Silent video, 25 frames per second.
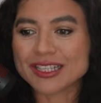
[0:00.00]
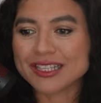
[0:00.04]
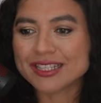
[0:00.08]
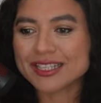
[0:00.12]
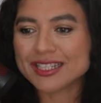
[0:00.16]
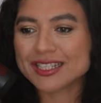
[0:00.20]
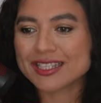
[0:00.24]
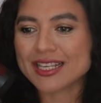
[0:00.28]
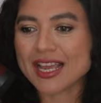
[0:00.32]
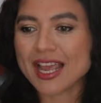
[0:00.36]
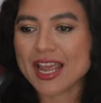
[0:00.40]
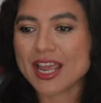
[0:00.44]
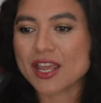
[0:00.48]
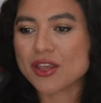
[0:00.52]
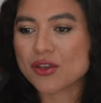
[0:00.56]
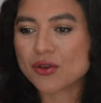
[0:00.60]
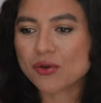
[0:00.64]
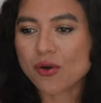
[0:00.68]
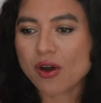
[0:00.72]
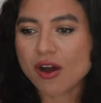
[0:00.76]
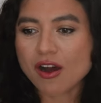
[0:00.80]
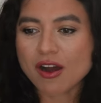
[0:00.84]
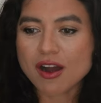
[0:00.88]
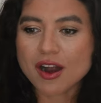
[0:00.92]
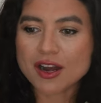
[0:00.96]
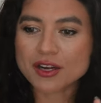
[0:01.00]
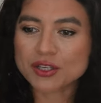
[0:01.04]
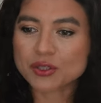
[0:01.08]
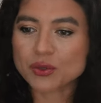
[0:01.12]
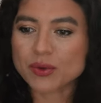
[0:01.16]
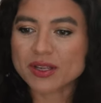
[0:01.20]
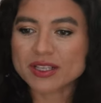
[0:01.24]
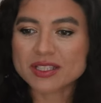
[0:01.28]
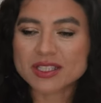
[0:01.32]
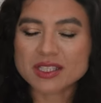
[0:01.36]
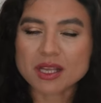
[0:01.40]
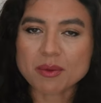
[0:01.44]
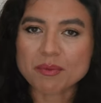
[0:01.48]
Let's say you are
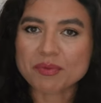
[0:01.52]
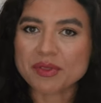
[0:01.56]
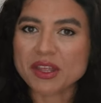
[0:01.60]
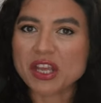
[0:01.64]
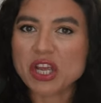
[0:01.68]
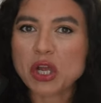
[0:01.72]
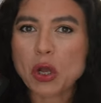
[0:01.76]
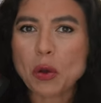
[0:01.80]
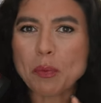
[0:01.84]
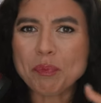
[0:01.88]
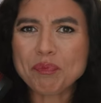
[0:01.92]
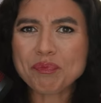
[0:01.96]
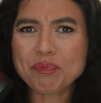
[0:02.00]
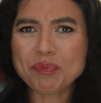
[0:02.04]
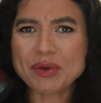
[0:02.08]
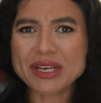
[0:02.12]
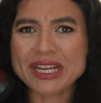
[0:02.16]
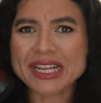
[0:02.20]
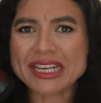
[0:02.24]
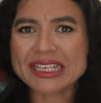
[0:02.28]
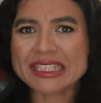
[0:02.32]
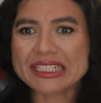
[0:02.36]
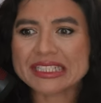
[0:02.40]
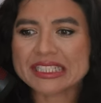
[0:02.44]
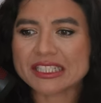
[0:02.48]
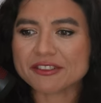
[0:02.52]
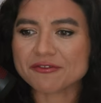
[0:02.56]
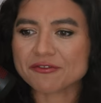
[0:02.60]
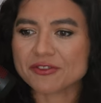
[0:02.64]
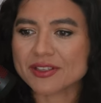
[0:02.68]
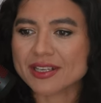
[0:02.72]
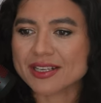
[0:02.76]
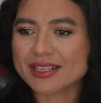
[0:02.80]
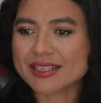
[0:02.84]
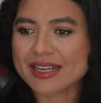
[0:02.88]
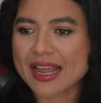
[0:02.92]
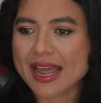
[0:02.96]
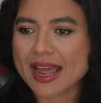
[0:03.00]
doing something completely
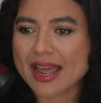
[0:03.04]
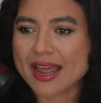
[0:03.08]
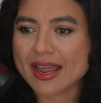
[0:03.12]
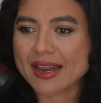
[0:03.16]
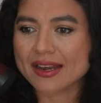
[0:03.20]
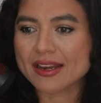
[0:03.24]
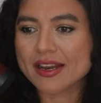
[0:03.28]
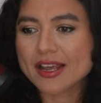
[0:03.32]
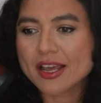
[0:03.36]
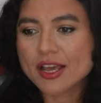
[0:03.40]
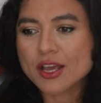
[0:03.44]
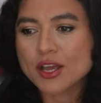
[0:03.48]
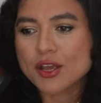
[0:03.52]
different than